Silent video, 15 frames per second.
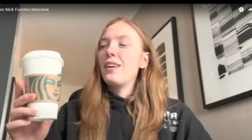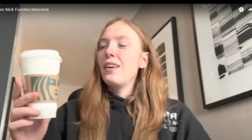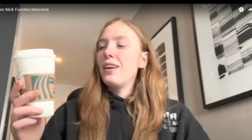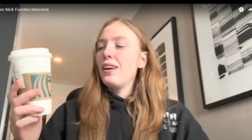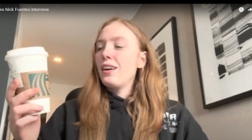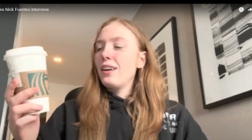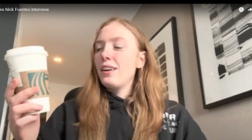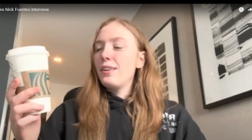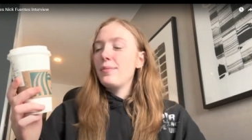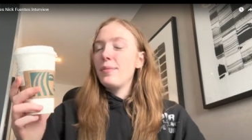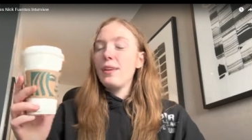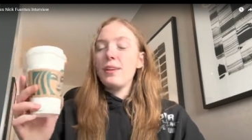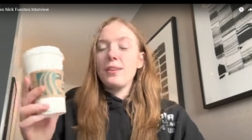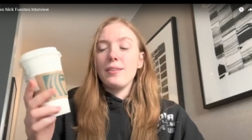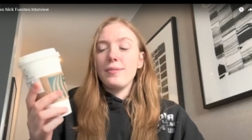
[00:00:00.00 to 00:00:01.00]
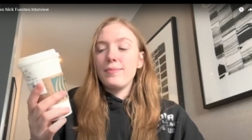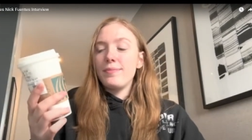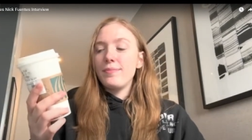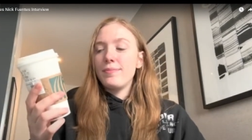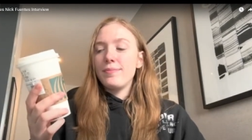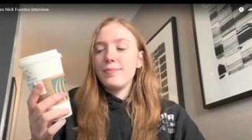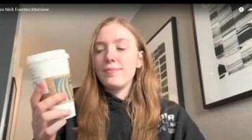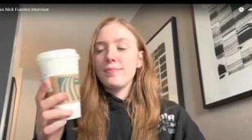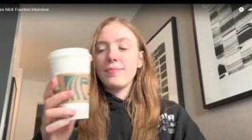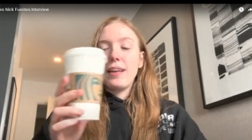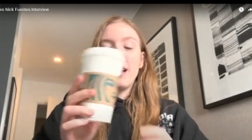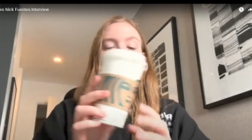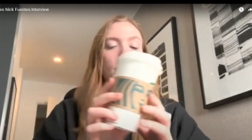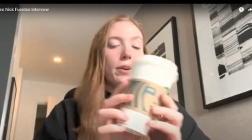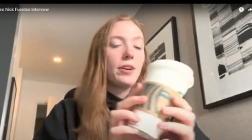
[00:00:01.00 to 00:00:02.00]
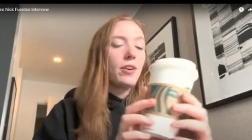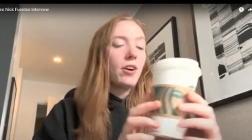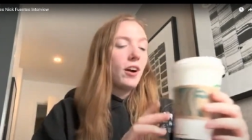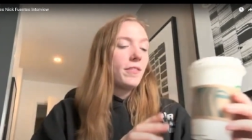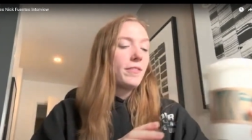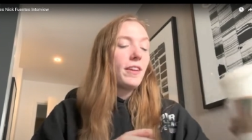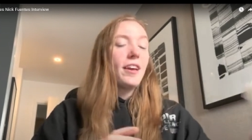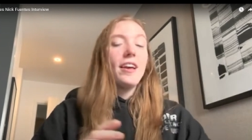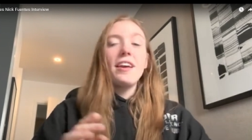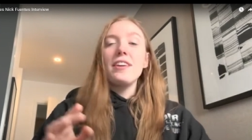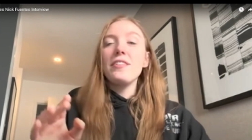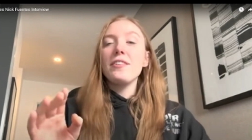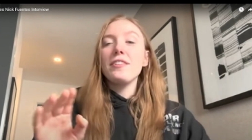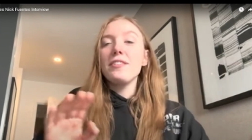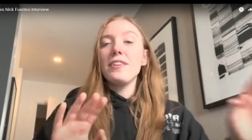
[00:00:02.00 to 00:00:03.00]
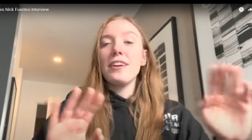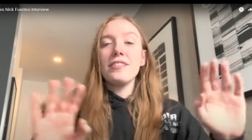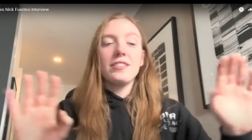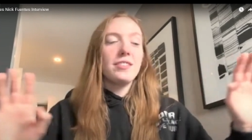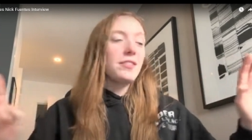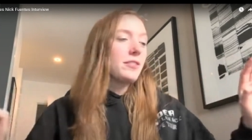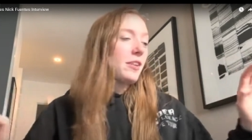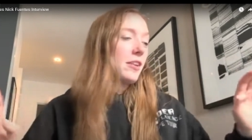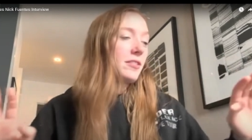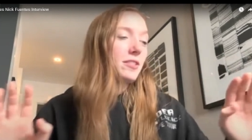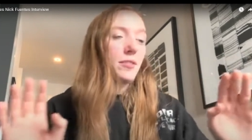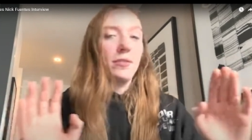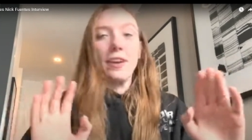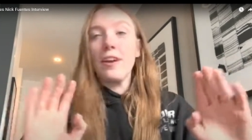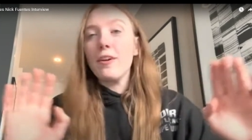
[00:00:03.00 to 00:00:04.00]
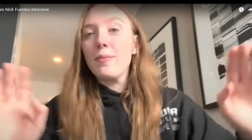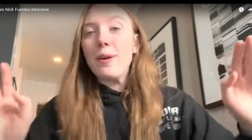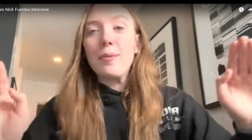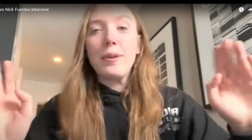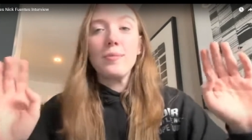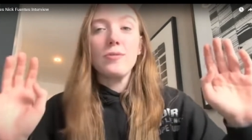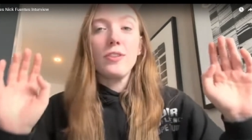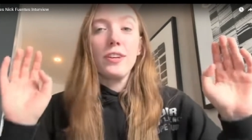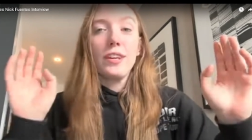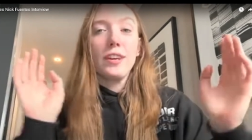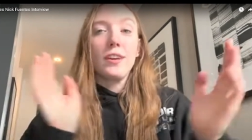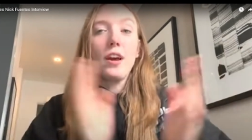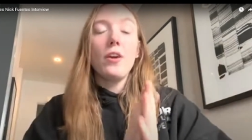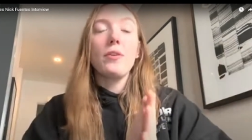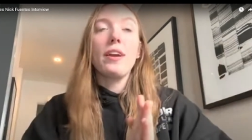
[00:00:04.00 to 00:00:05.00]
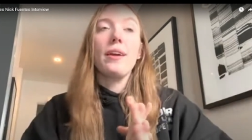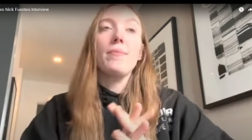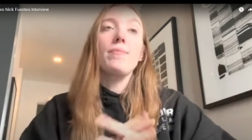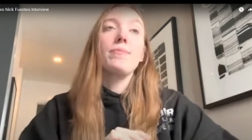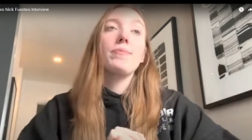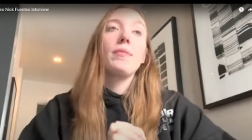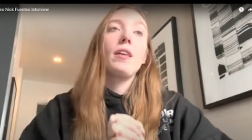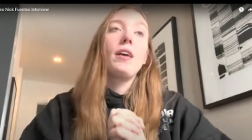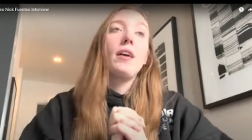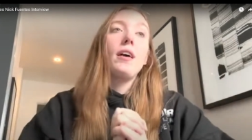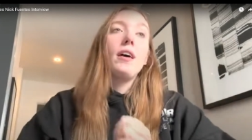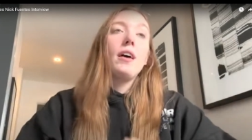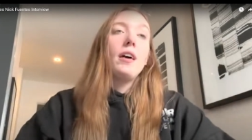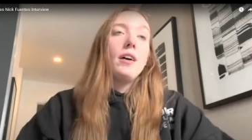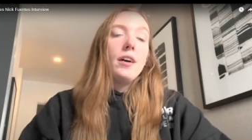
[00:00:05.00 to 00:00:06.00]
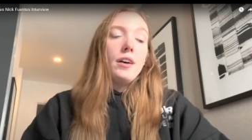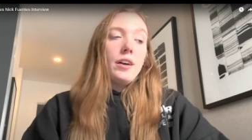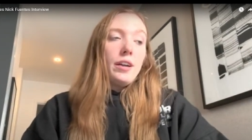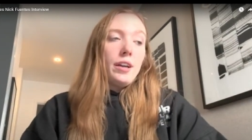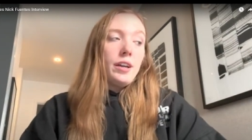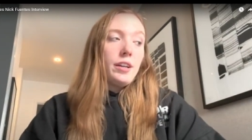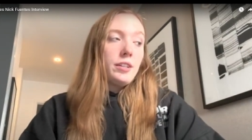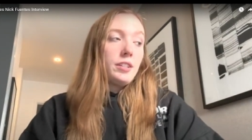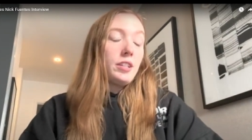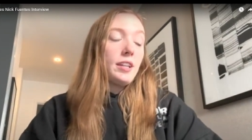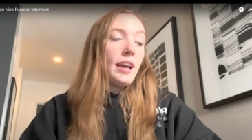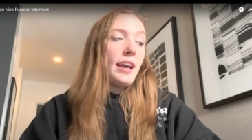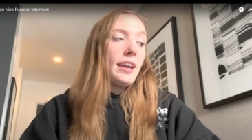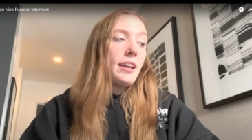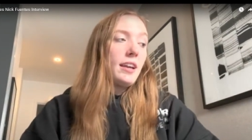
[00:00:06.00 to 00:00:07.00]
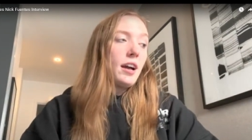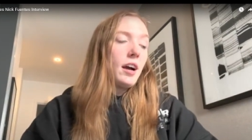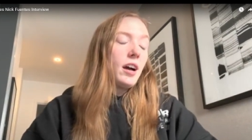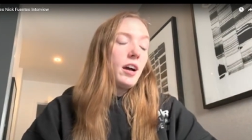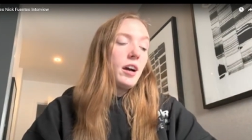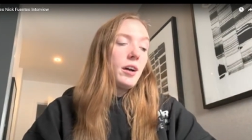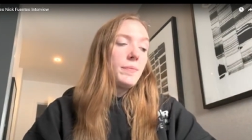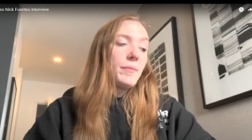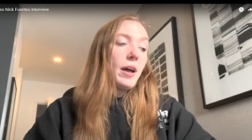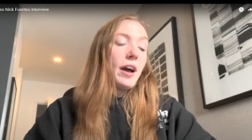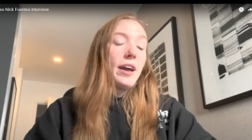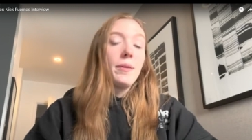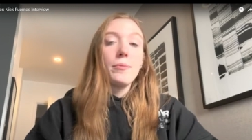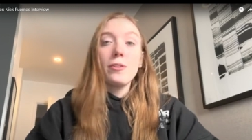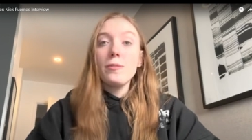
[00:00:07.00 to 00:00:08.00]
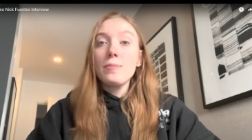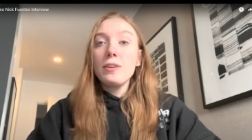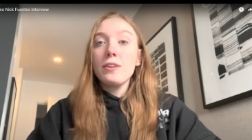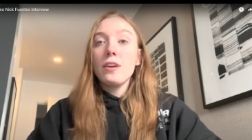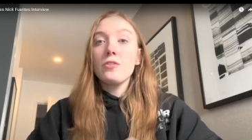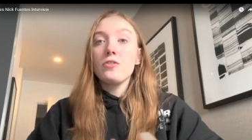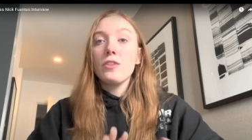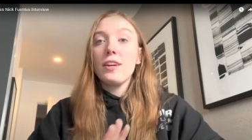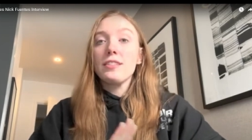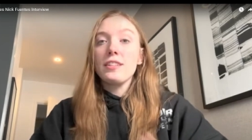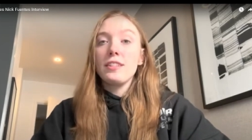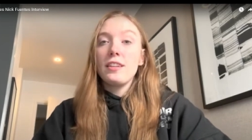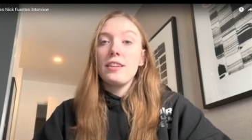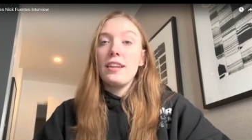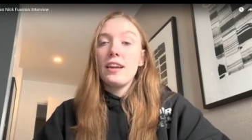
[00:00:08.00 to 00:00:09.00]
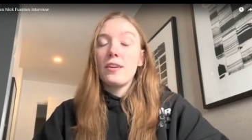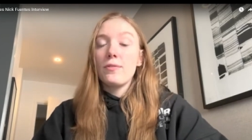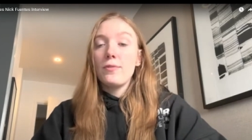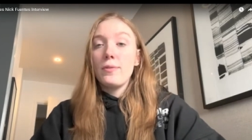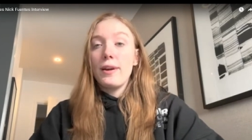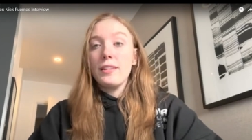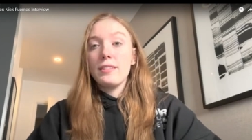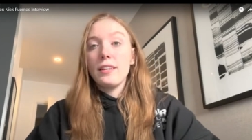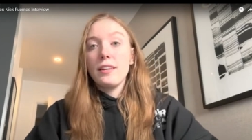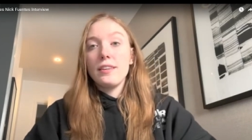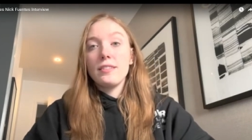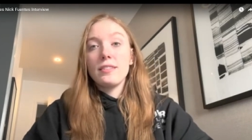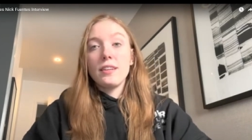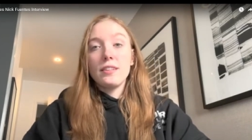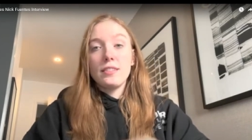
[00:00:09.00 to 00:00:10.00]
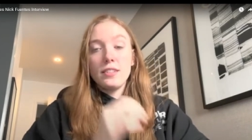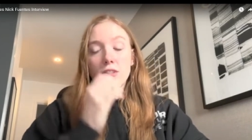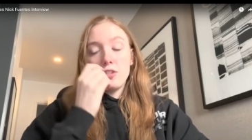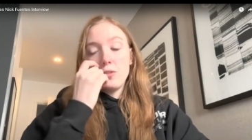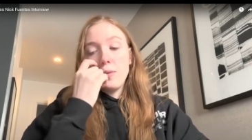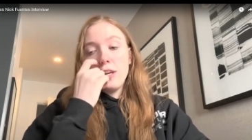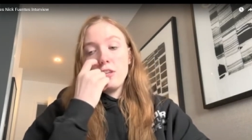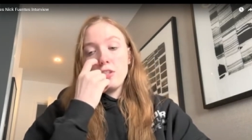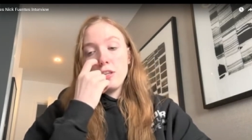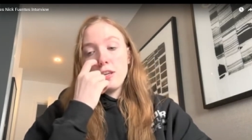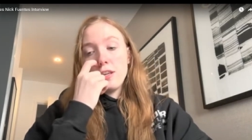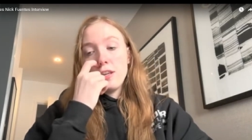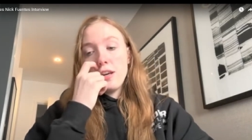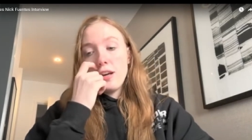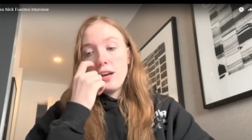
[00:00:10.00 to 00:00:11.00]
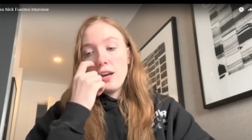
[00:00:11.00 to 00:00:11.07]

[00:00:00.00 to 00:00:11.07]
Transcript: I quit coffee. You guys don't care about what I'm drinking. Okay. Today, I'm going to be addressing the Nick Fuentes situation.